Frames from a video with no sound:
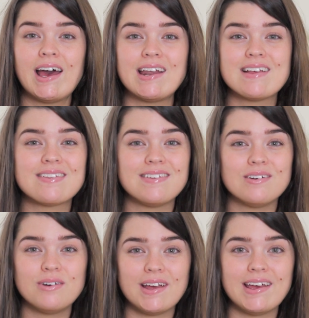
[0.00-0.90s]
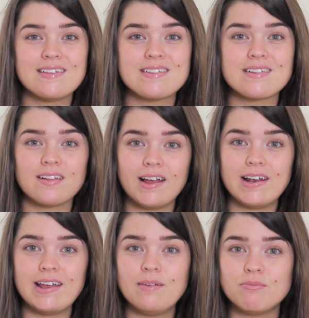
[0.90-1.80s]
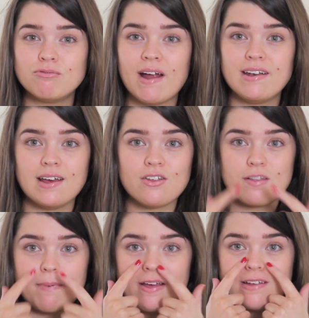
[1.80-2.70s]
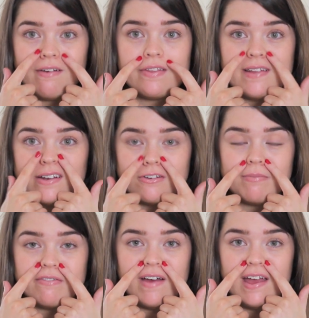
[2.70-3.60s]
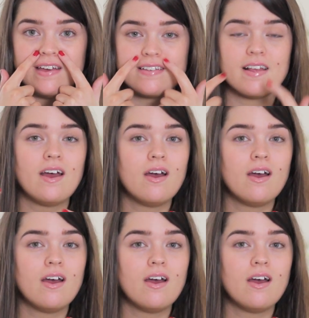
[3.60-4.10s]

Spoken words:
And it still is slightly reddish, especially around the centre of my face.